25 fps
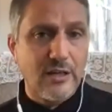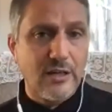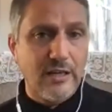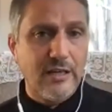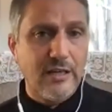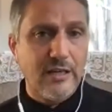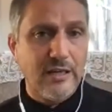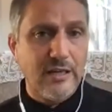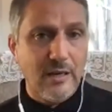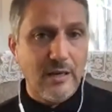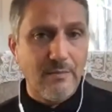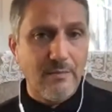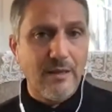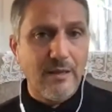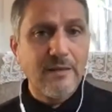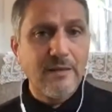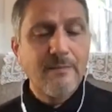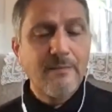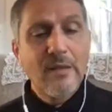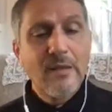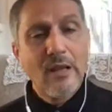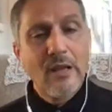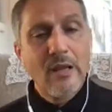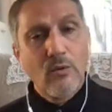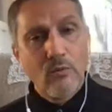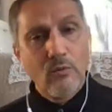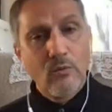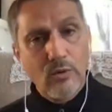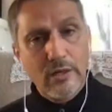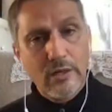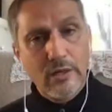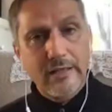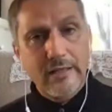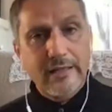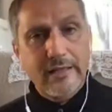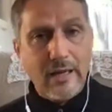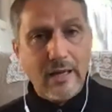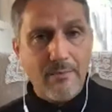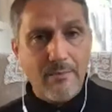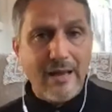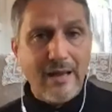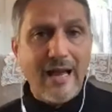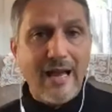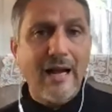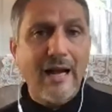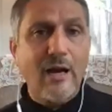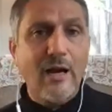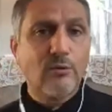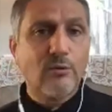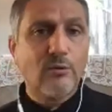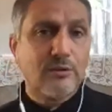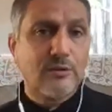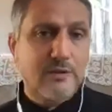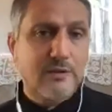in Yemen will come out